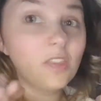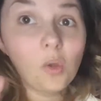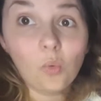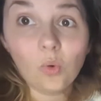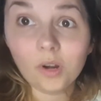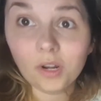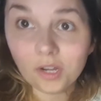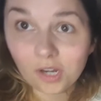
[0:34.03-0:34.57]

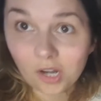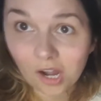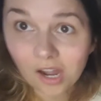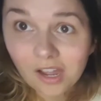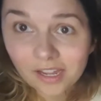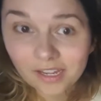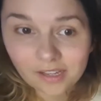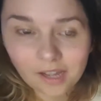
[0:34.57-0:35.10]
were
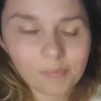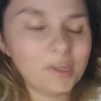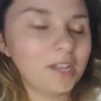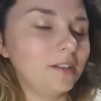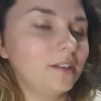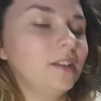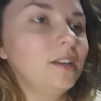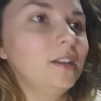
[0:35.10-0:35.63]
not, I mean,
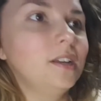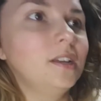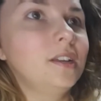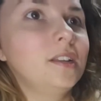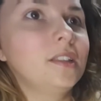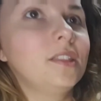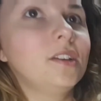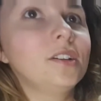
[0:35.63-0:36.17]

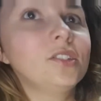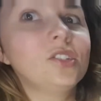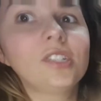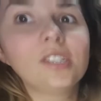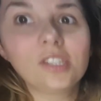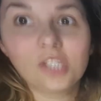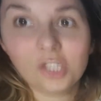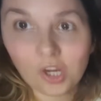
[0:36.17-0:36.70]
there's
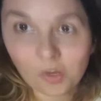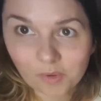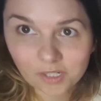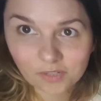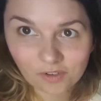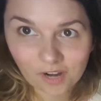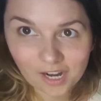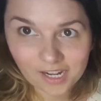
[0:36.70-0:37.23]
just so much
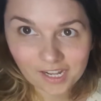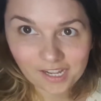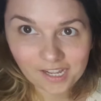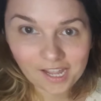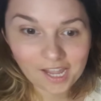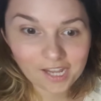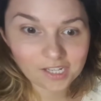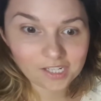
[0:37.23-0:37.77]
variety
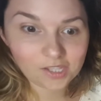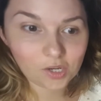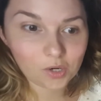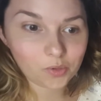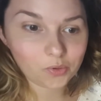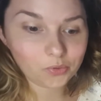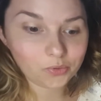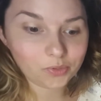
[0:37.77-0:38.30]
in
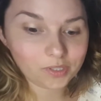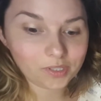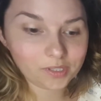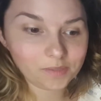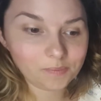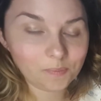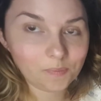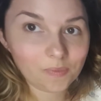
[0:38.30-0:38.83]

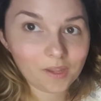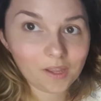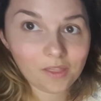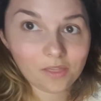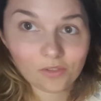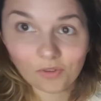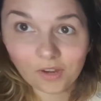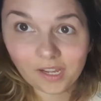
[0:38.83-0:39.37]
those
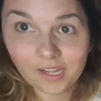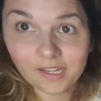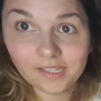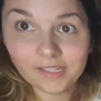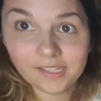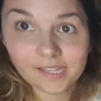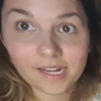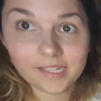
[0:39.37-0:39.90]
3
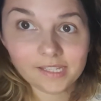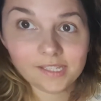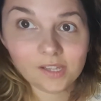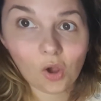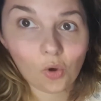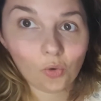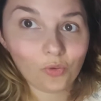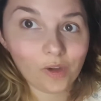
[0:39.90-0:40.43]
sets
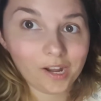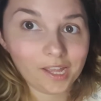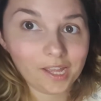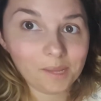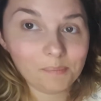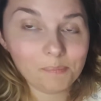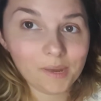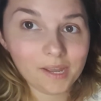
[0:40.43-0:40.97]

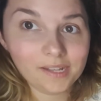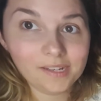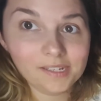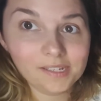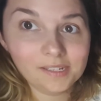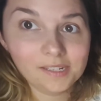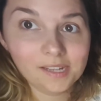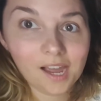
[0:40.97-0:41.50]
already, but
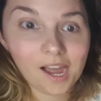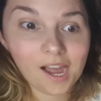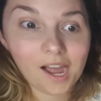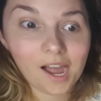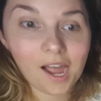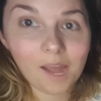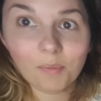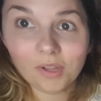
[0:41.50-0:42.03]

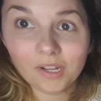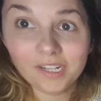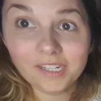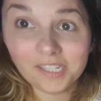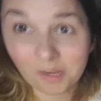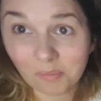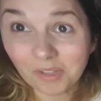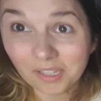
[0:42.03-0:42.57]
I'm gonna
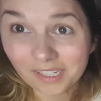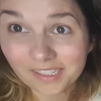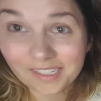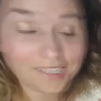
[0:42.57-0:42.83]
double it.